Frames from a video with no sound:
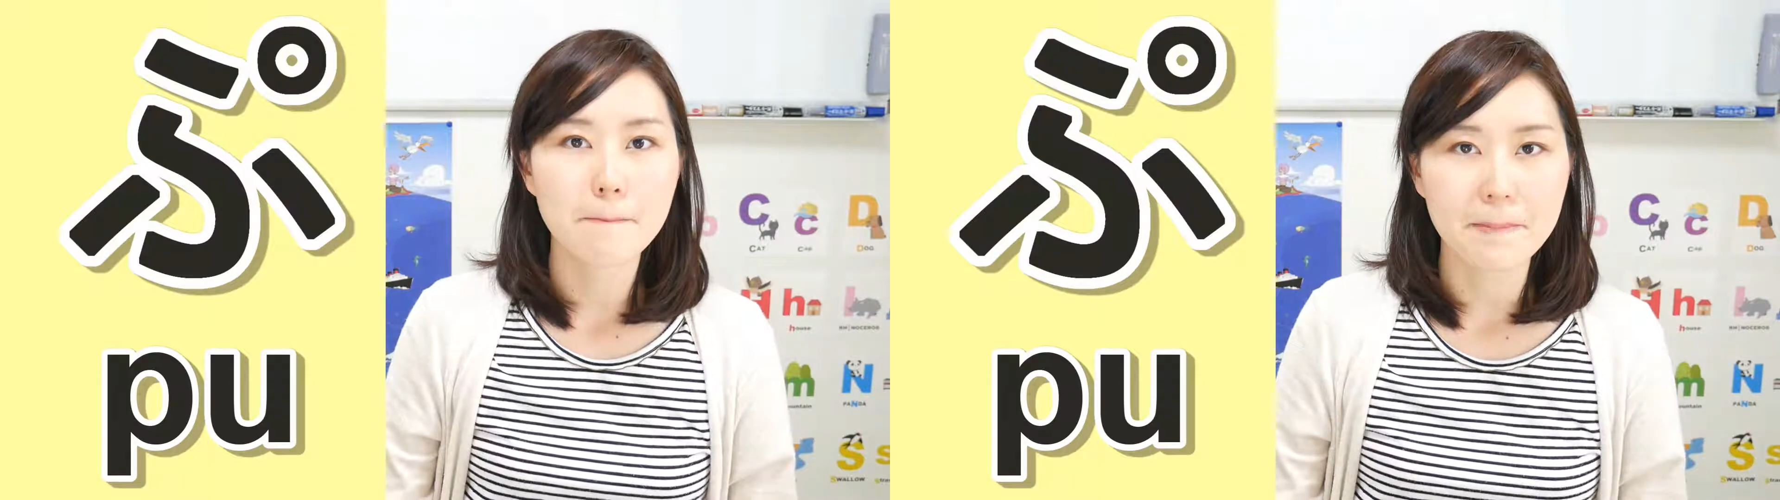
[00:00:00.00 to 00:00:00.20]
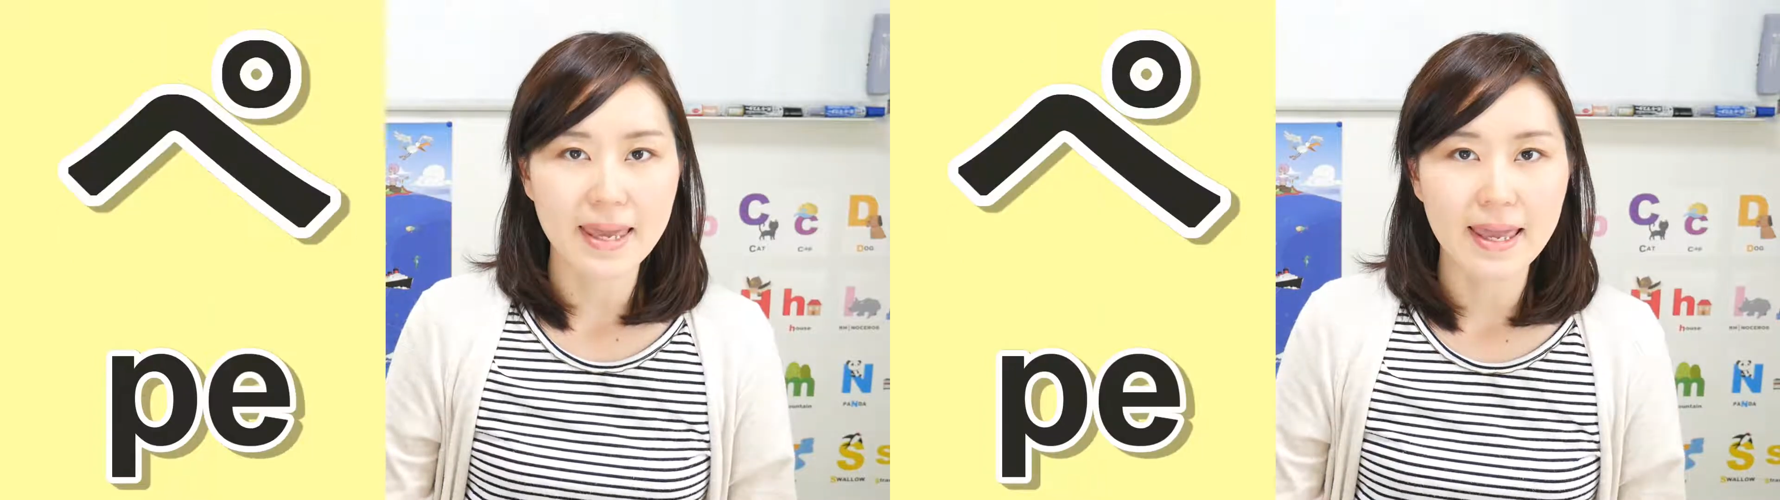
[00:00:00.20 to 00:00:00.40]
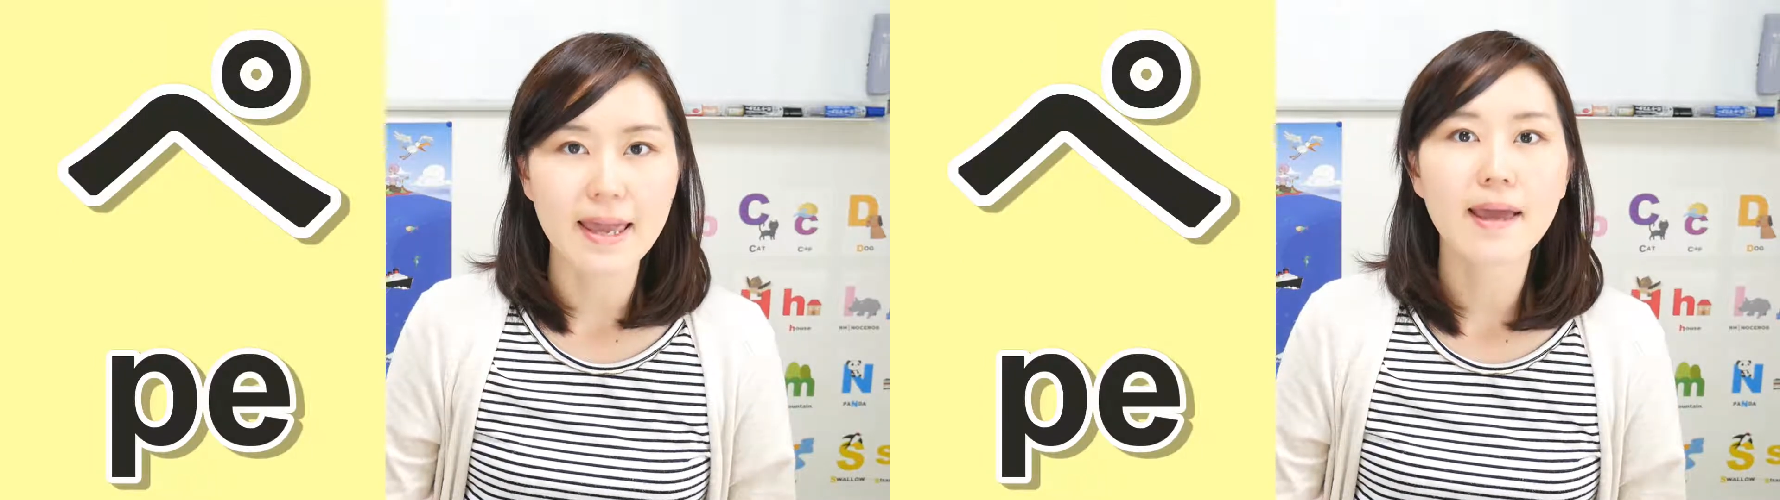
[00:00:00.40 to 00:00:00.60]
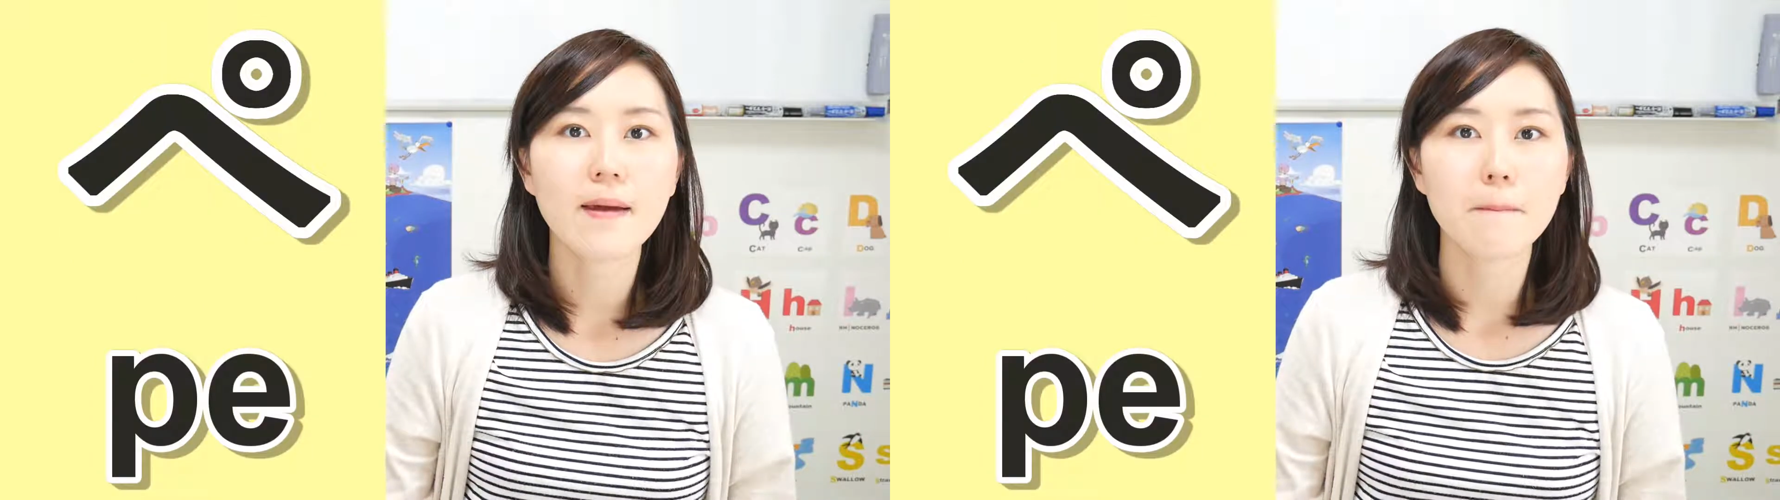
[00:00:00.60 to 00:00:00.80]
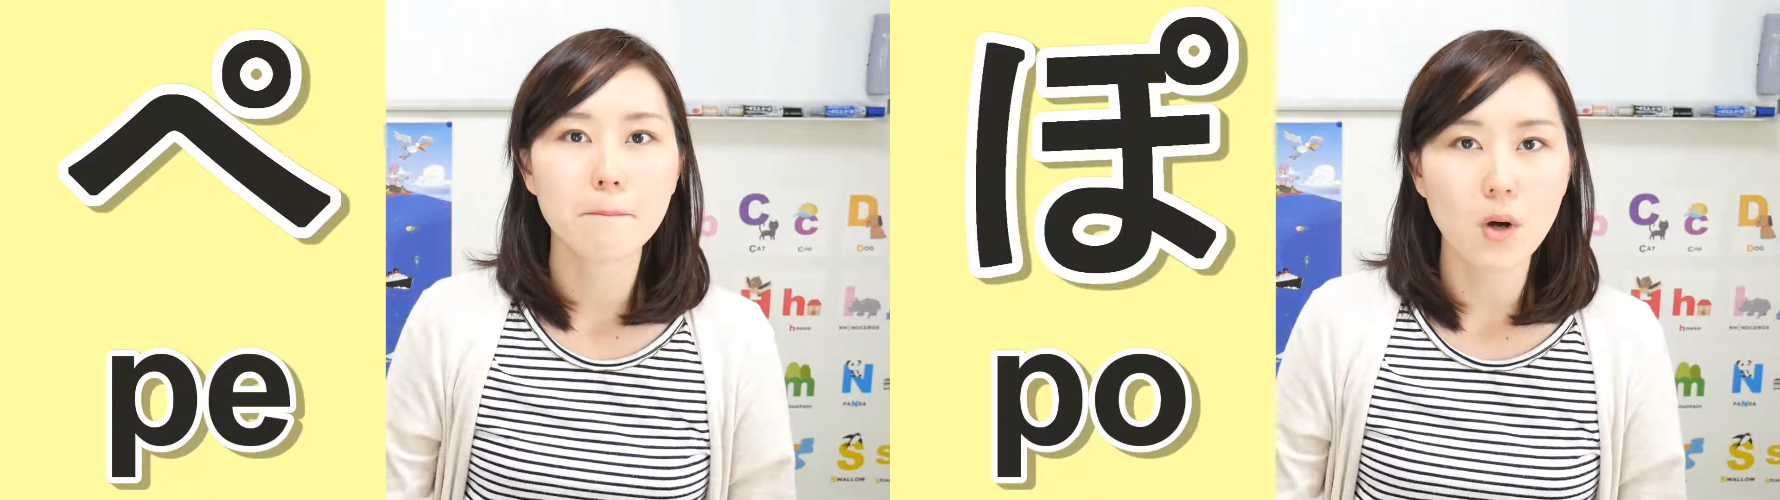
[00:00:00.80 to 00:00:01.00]
pe,
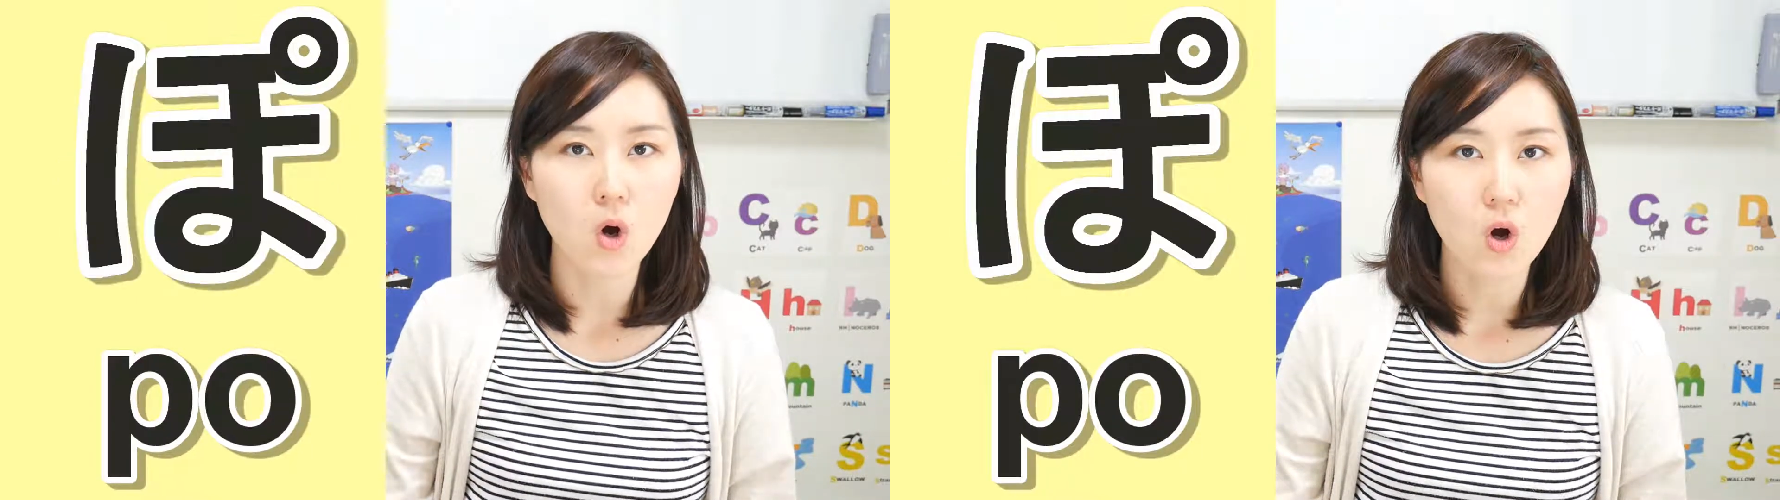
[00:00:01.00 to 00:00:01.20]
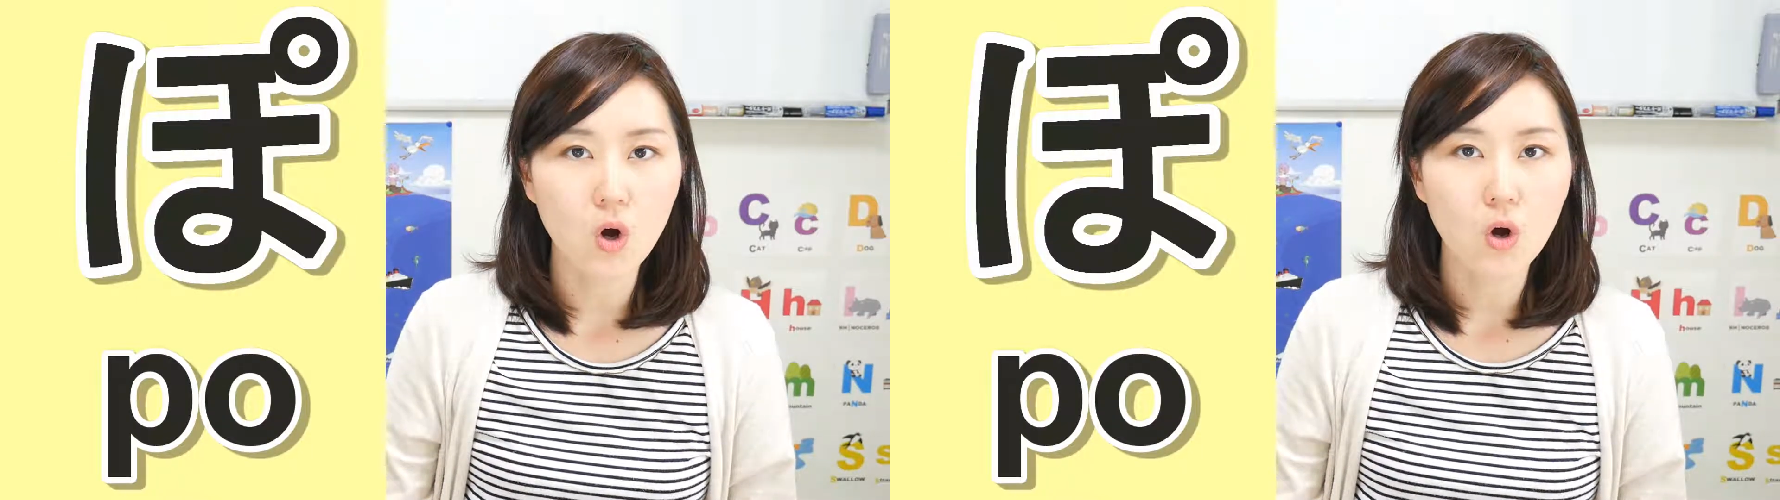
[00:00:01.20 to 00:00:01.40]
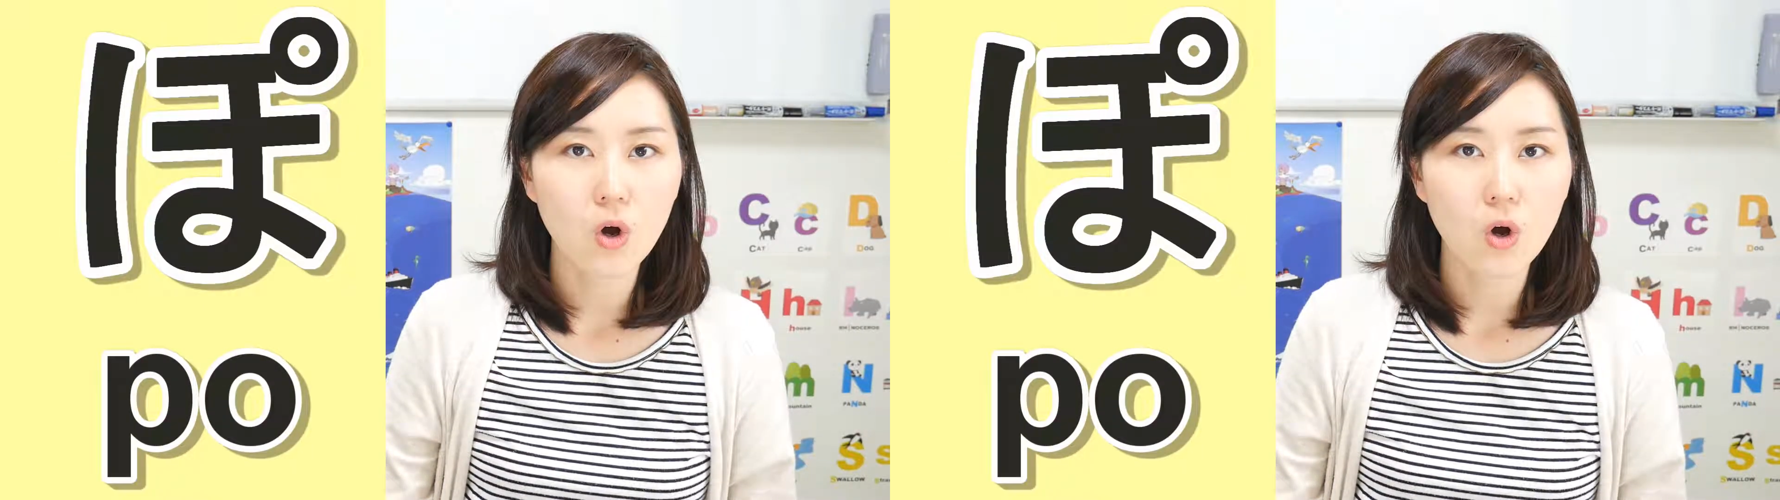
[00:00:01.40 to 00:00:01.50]
po.